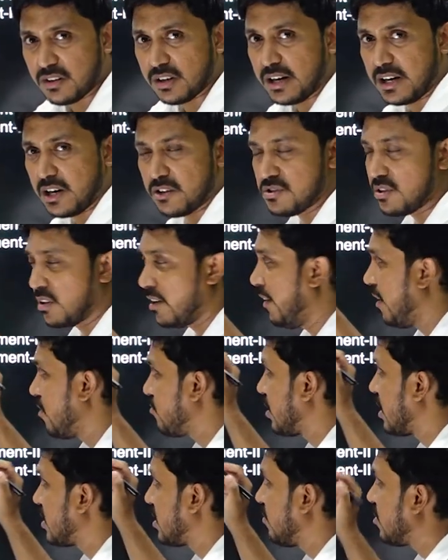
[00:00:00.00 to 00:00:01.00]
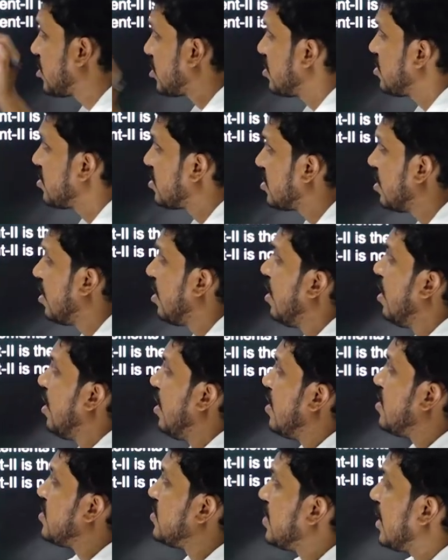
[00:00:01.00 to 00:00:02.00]
for reducing greenhouse gas emissions.
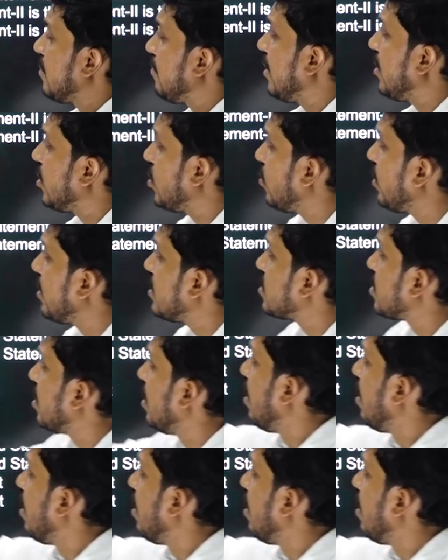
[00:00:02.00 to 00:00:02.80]
Statement 2 is